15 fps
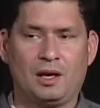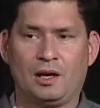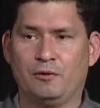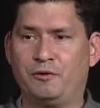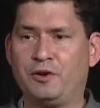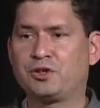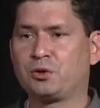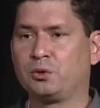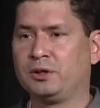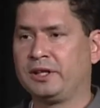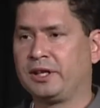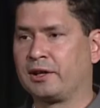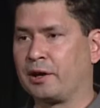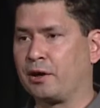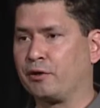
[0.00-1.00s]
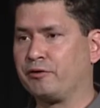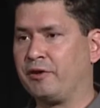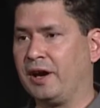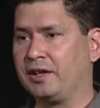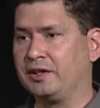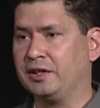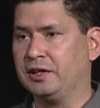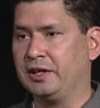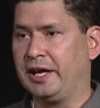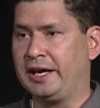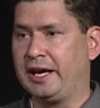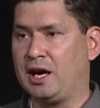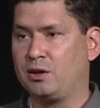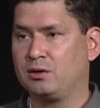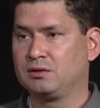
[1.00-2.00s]
Visually clarifying the
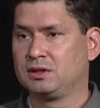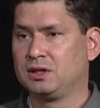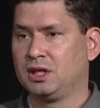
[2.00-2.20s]
layout.